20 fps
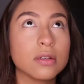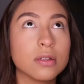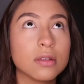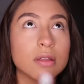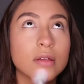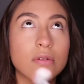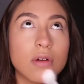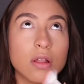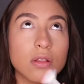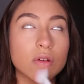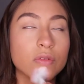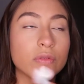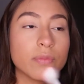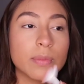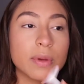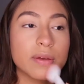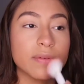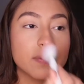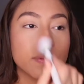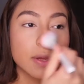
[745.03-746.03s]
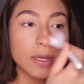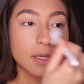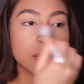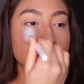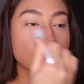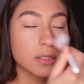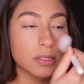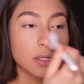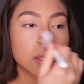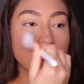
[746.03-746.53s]
literally all over my
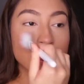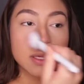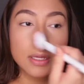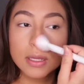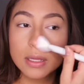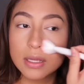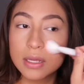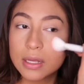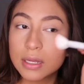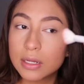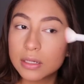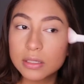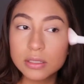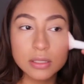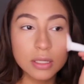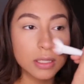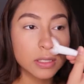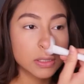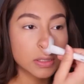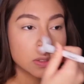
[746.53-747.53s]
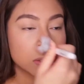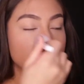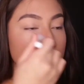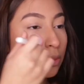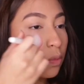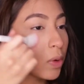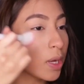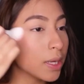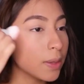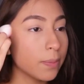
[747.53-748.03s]
face. Just like
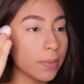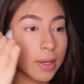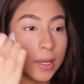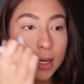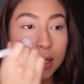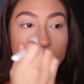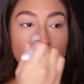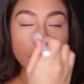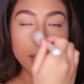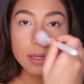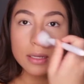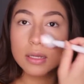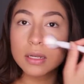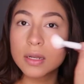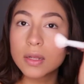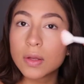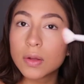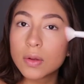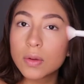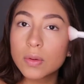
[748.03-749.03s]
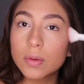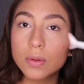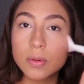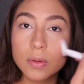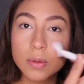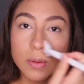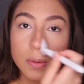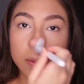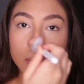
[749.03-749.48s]
swipe it, you know.